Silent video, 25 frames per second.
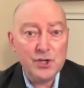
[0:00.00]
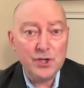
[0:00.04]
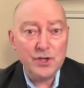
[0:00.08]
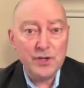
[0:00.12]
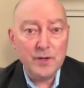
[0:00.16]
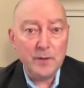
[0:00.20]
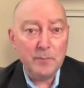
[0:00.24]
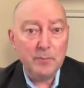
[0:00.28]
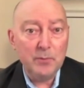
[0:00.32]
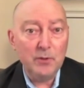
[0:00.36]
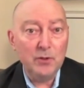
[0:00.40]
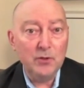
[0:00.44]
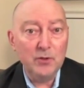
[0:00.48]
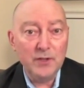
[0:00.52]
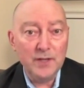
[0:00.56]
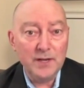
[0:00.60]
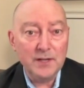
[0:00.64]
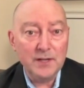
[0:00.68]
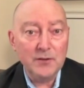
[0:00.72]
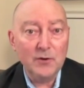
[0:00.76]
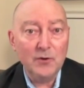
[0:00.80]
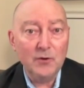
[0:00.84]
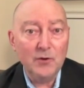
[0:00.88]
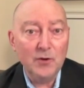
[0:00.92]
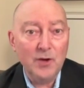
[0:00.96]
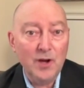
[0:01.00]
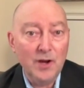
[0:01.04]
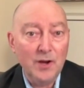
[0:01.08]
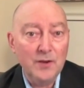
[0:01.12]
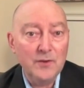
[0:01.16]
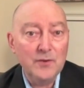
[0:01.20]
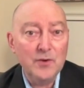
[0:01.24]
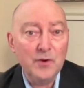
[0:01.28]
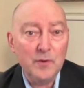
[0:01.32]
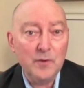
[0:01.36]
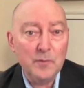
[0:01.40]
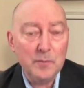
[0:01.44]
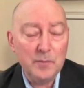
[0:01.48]
geopolitical
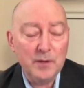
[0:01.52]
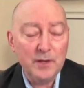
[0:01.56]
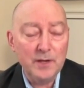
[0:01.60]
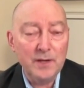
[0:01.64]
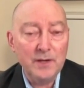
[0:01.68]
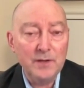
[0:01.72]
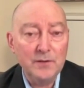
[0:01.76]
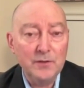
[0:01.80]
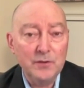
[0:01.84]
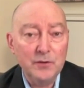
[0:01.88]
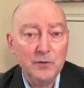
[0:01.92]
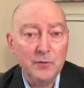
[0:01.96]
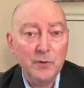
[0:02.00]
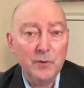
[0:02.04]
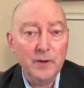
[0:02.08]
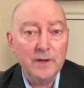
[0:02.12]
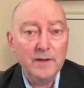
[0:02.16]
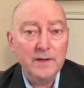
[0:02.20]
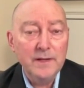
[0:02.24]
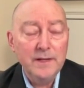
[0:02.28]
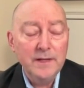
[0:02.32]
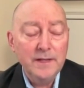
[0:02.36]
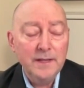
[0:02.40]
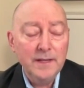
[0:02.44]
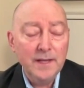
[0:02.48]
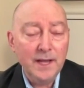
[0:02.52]
underpinning to it.